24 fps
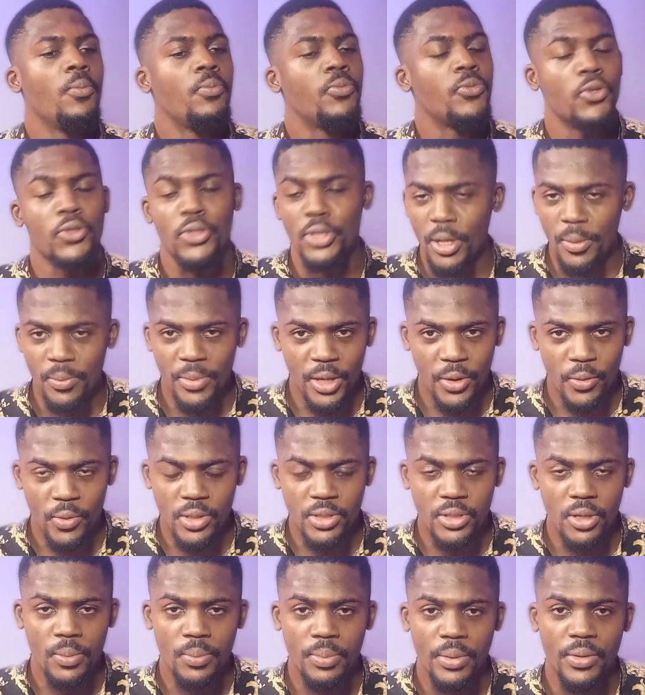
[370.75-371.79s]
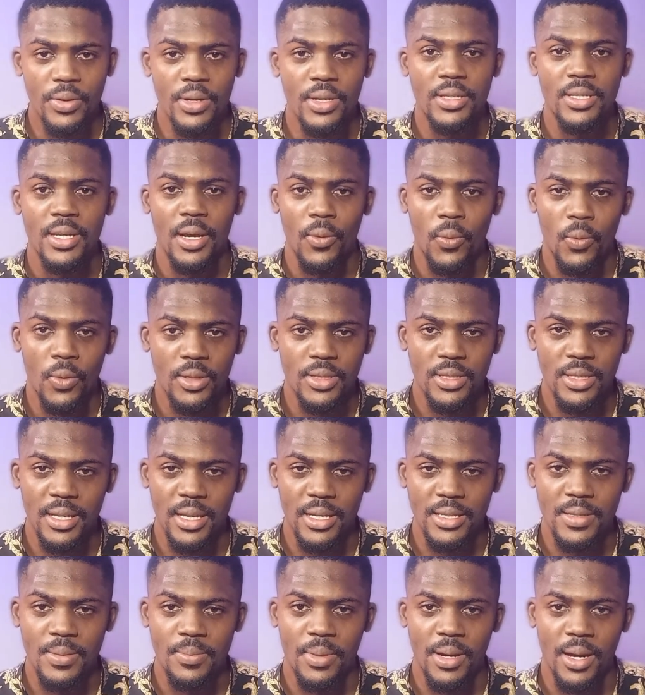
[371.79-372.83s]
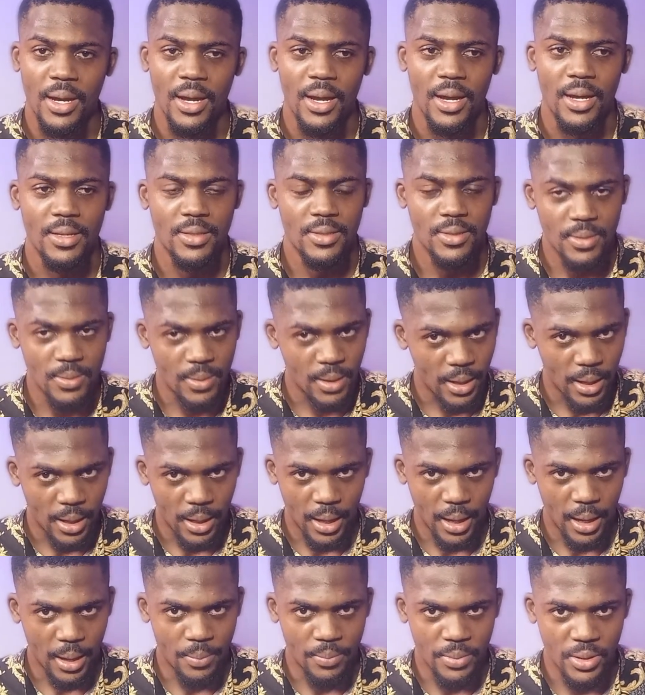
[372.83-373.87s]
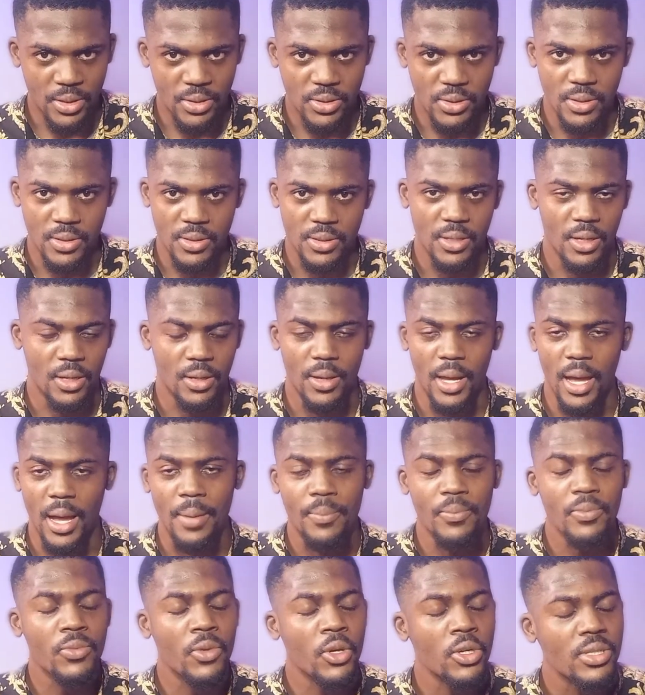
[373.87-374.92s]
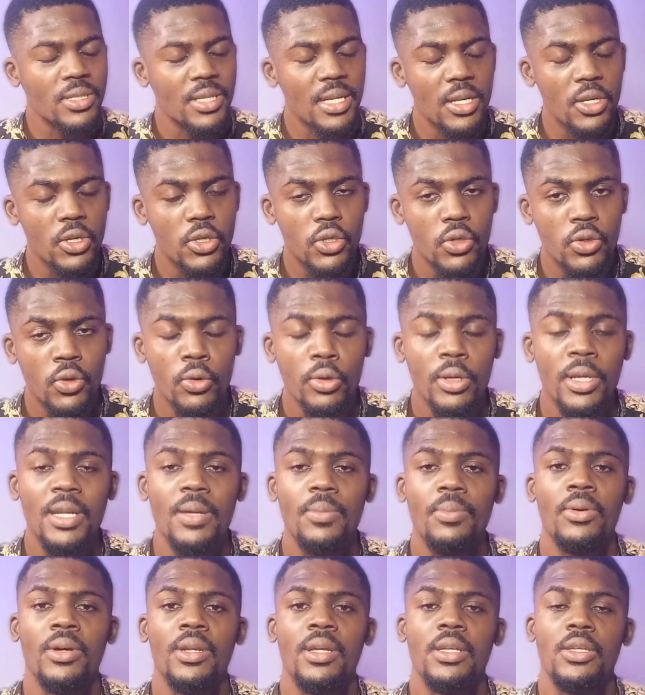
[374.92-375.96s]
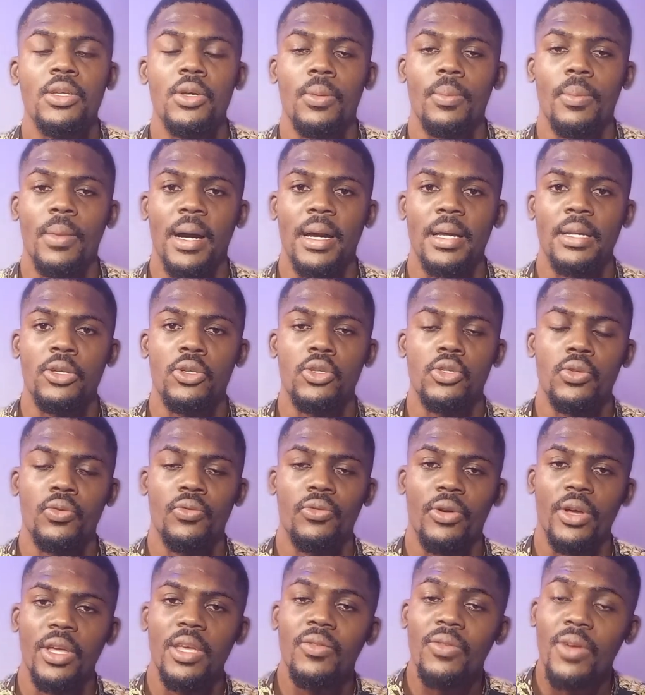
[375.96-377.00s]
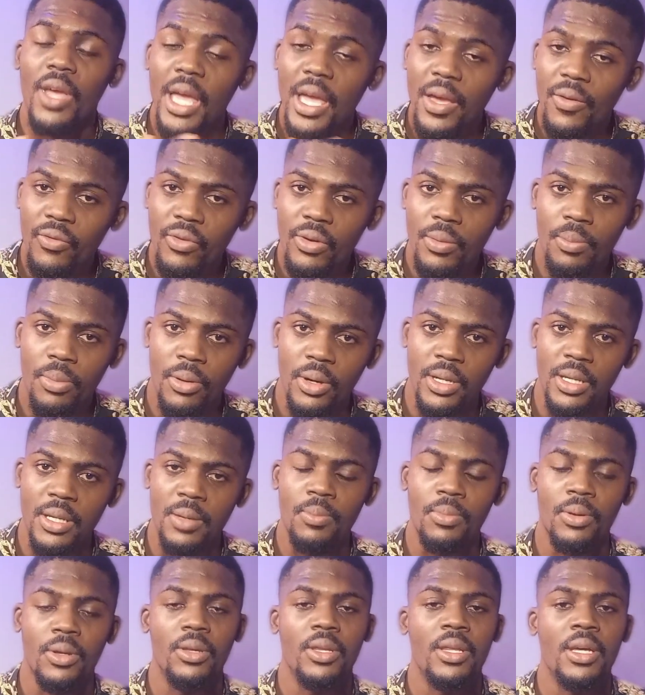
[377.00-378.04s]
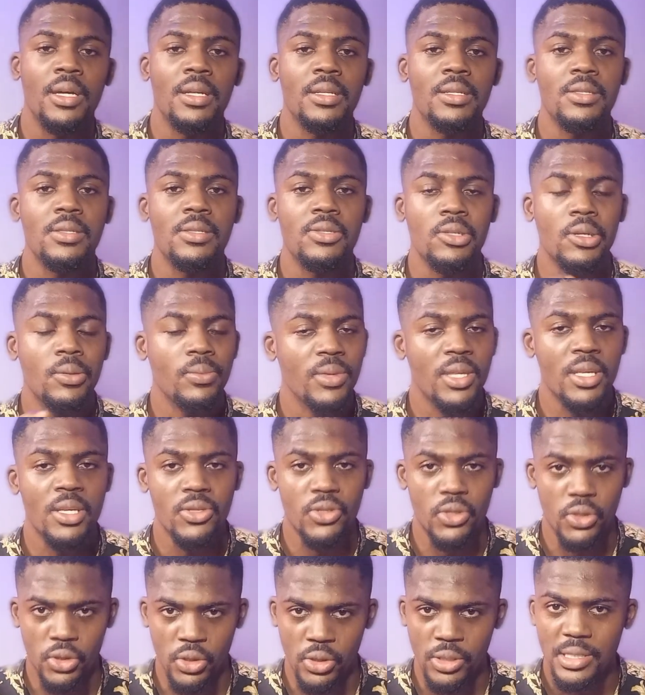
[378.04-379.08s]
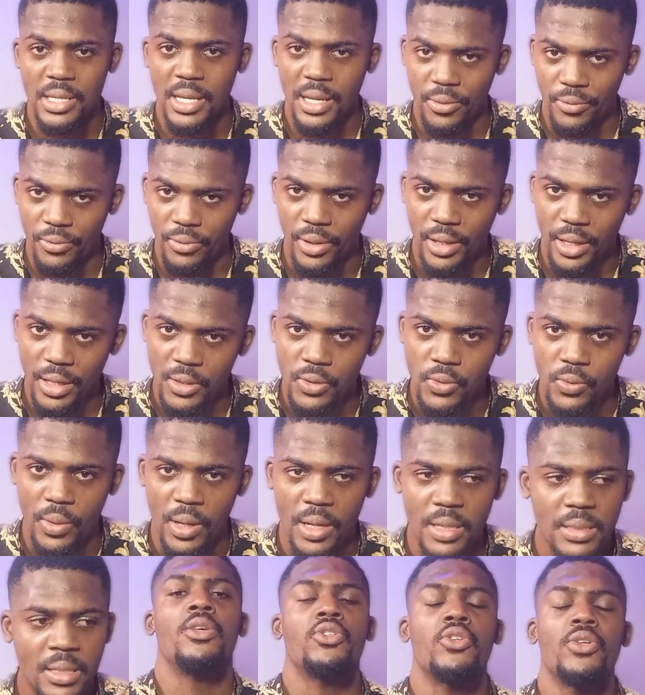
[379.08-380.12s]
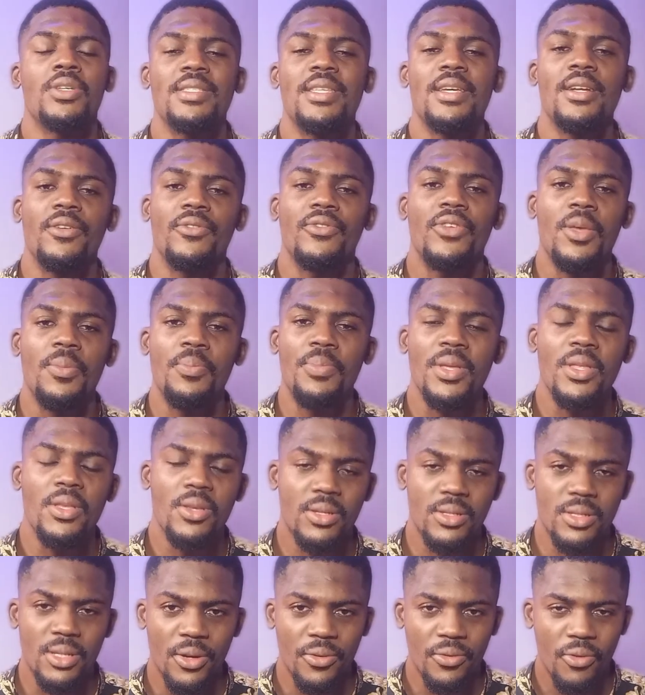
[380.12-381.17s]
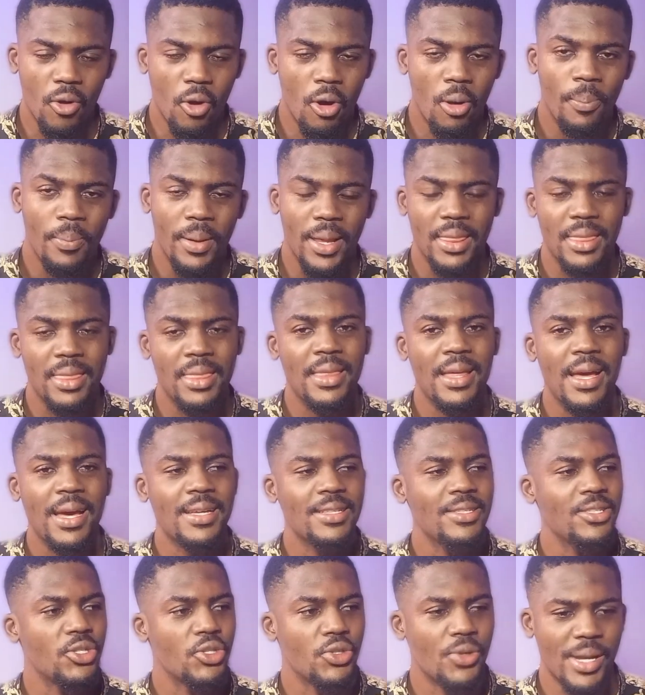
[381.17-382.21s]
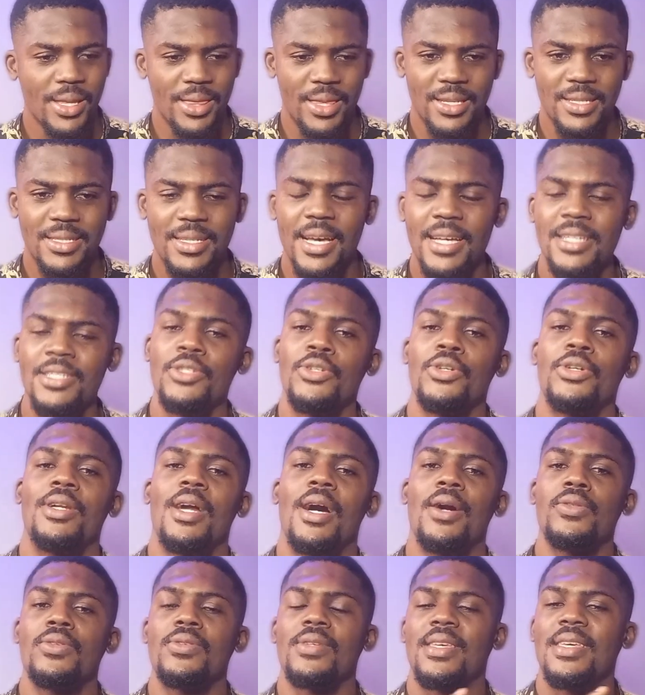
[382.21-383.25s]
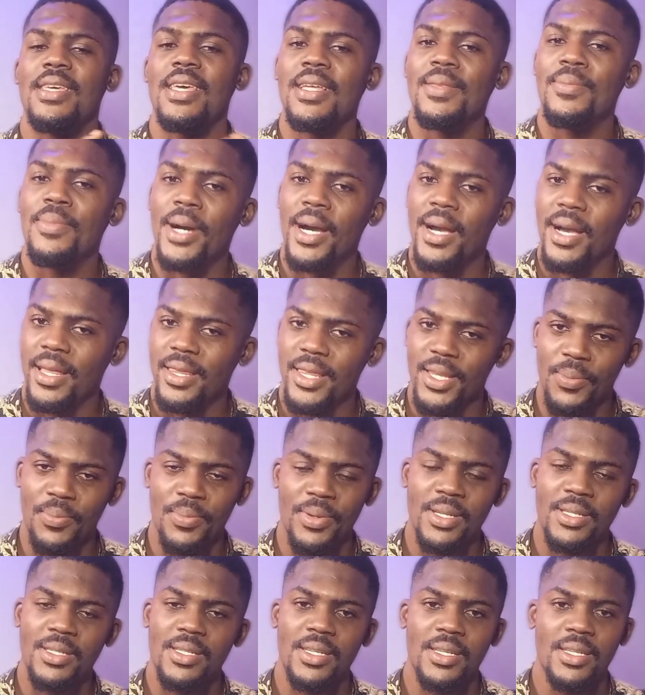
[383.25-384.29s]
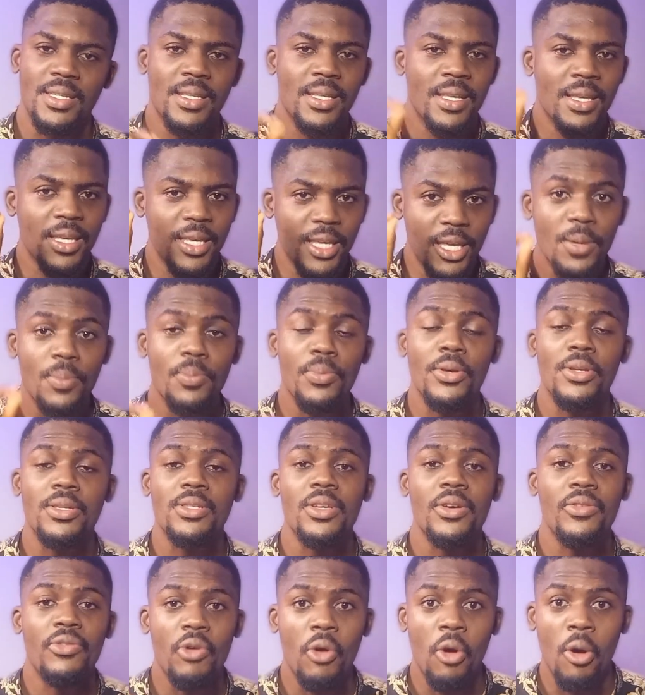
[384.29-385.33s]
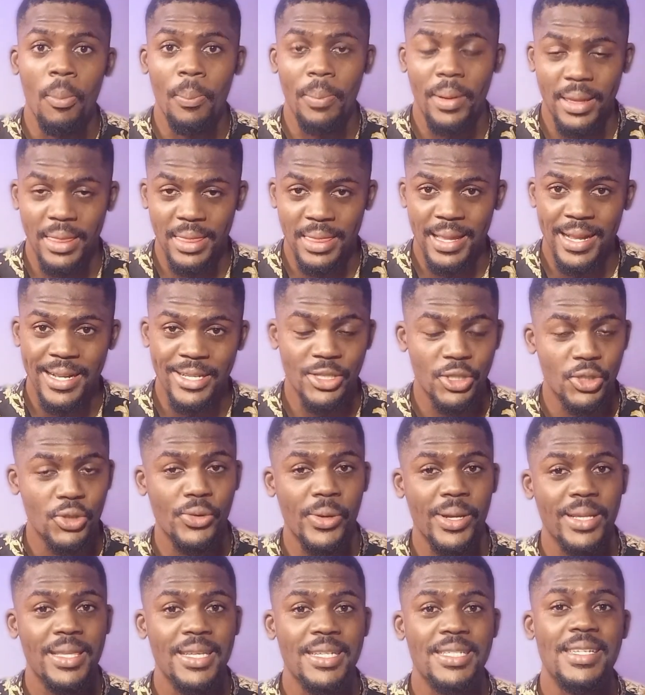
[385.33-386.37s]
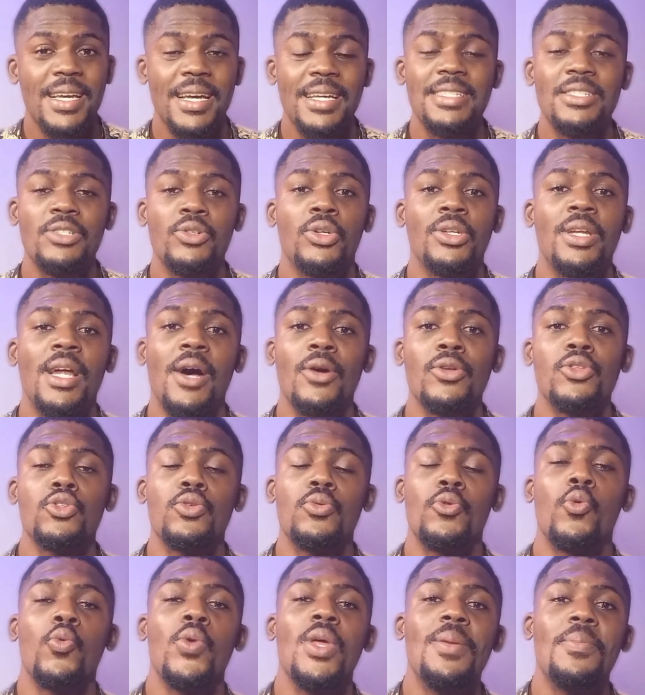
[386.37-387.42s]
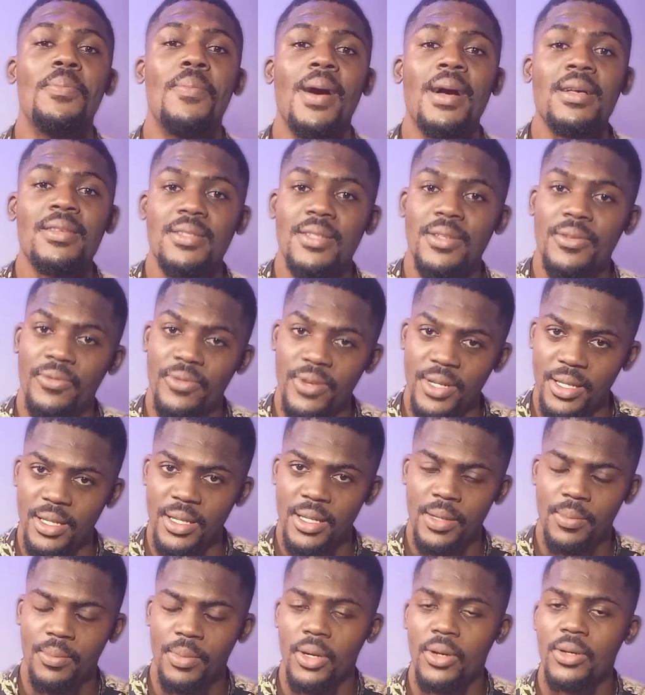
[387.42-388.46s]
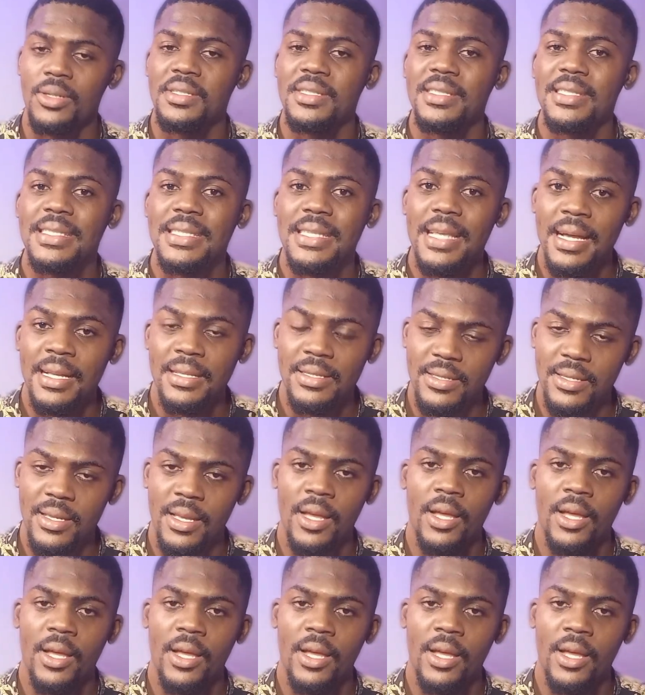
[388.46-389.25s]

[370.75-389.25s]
To some degree, some parents are worth getting back at. I'm being sincere. I'm not saying you should hold anybody in your mind. You should forgive everybody, but then some things you just can't forget, right? So instead of keeping yourself up at night strategizing on how to get back at the person, keep yourself up at night strategizing on how to win massively, because that's